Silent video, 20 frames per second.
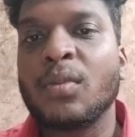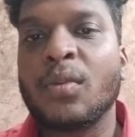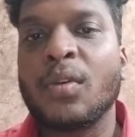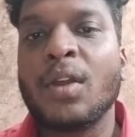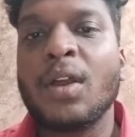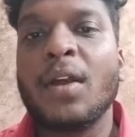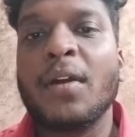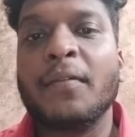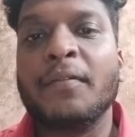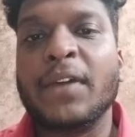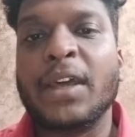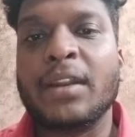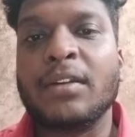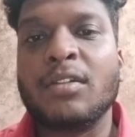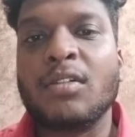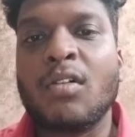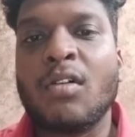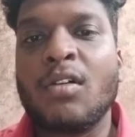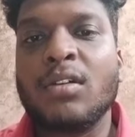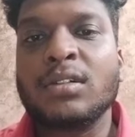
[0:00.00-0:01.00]
were
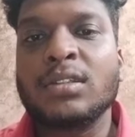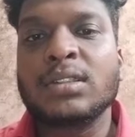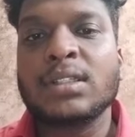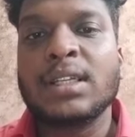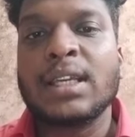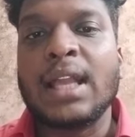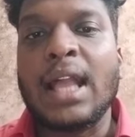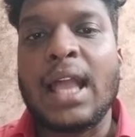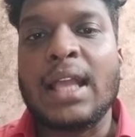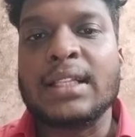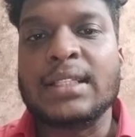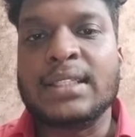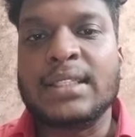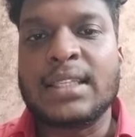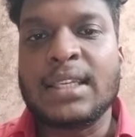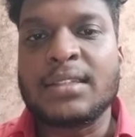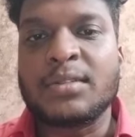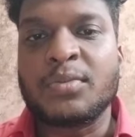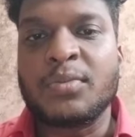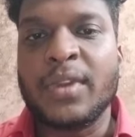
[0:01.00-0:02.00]
not
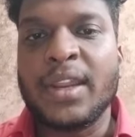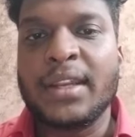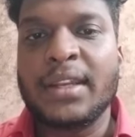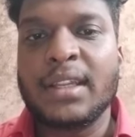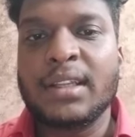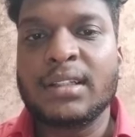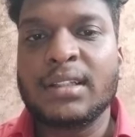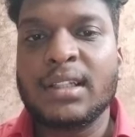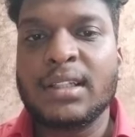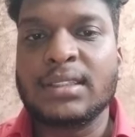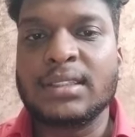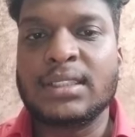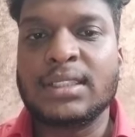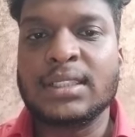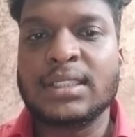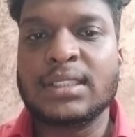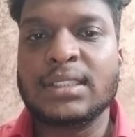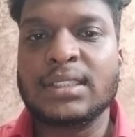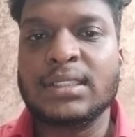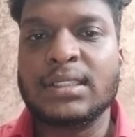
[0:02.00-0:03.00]
just waiting the
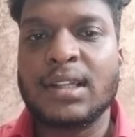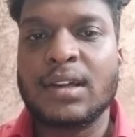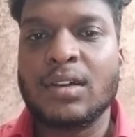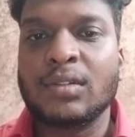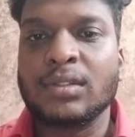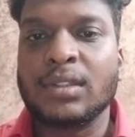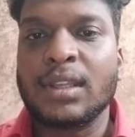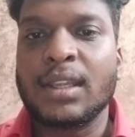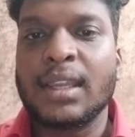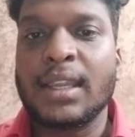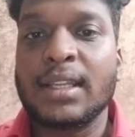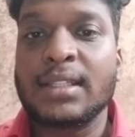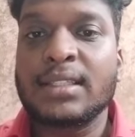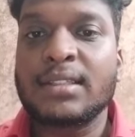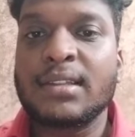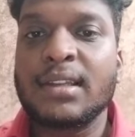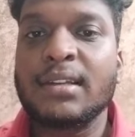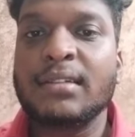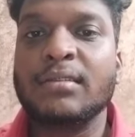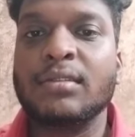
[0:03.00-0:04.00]
trickle down. Instead,
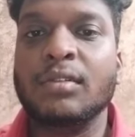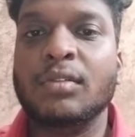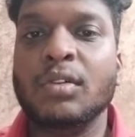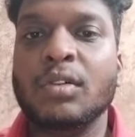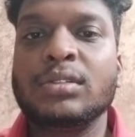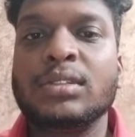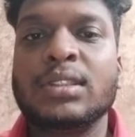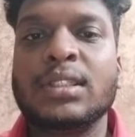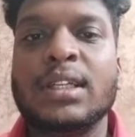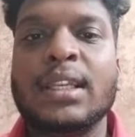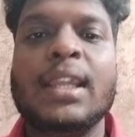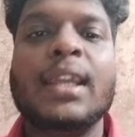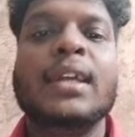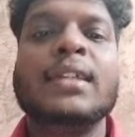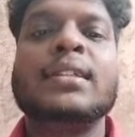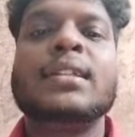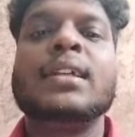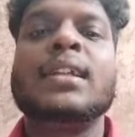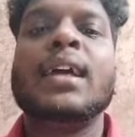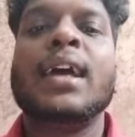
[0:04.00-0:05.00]
growth
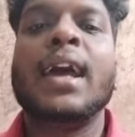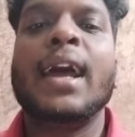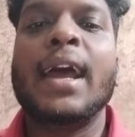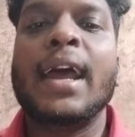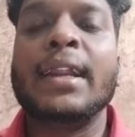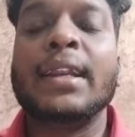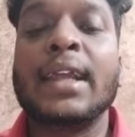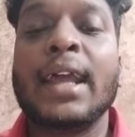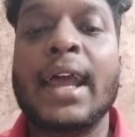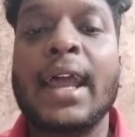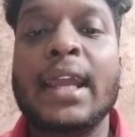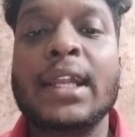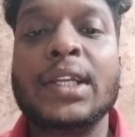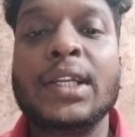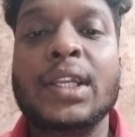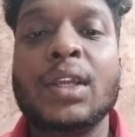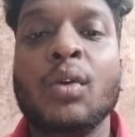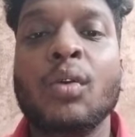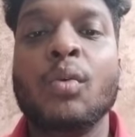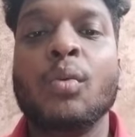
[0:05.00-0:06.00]
created an
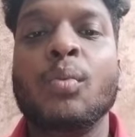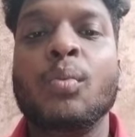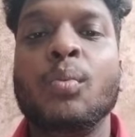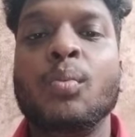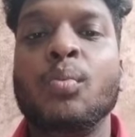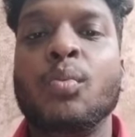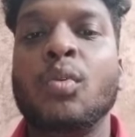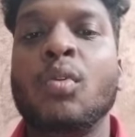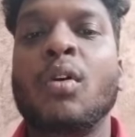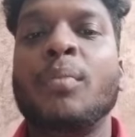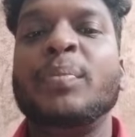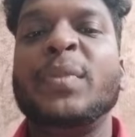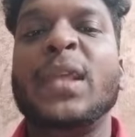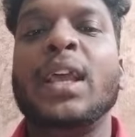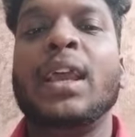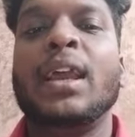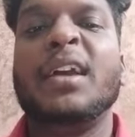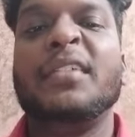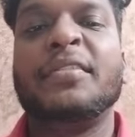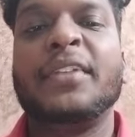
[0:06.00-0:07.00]
active pull up the
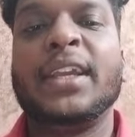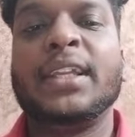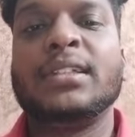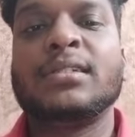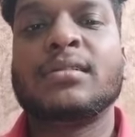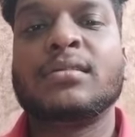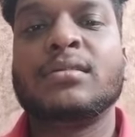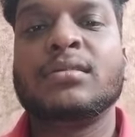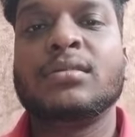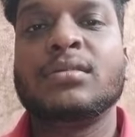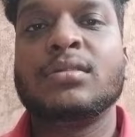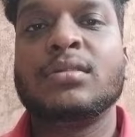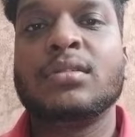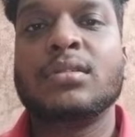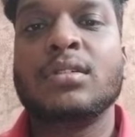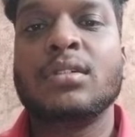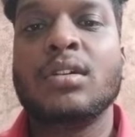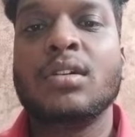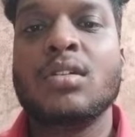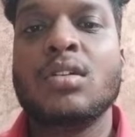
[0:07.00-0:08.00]
effect.
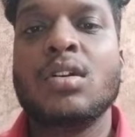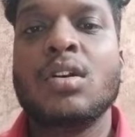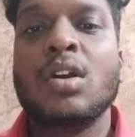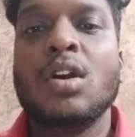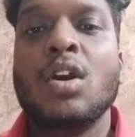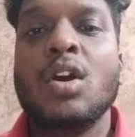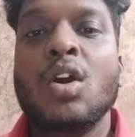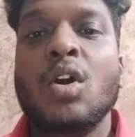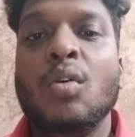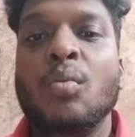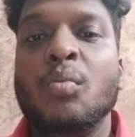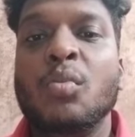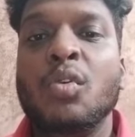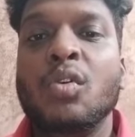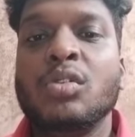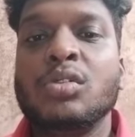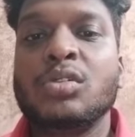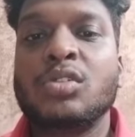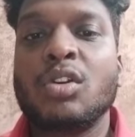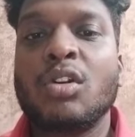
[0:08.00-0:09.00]
More
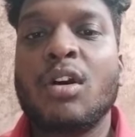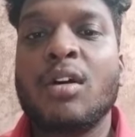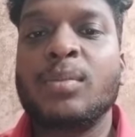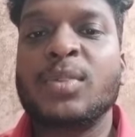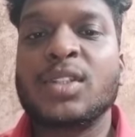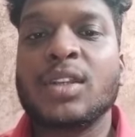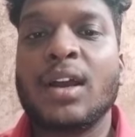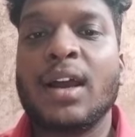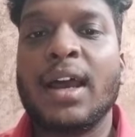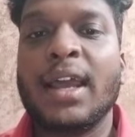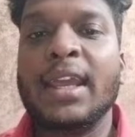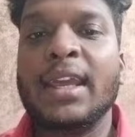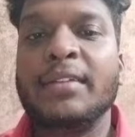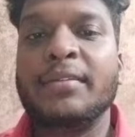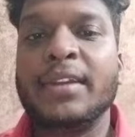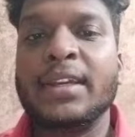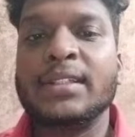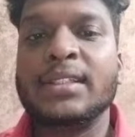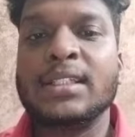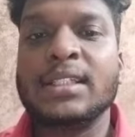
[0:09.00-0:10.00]
jobs, higher
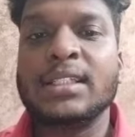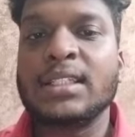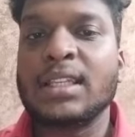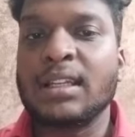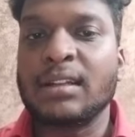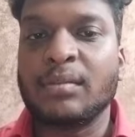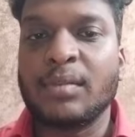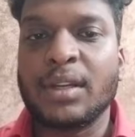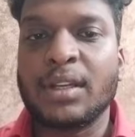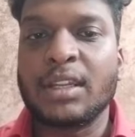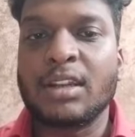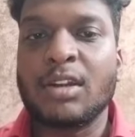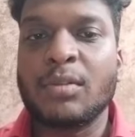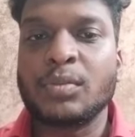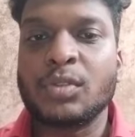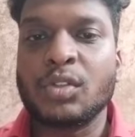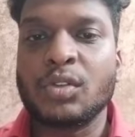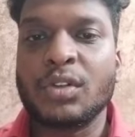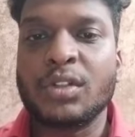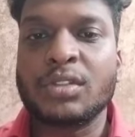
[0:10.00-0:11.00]
wages, and better
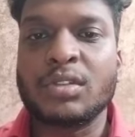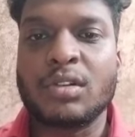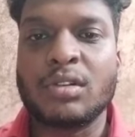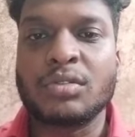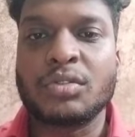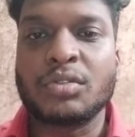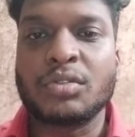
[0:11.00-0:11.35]
opportunities also.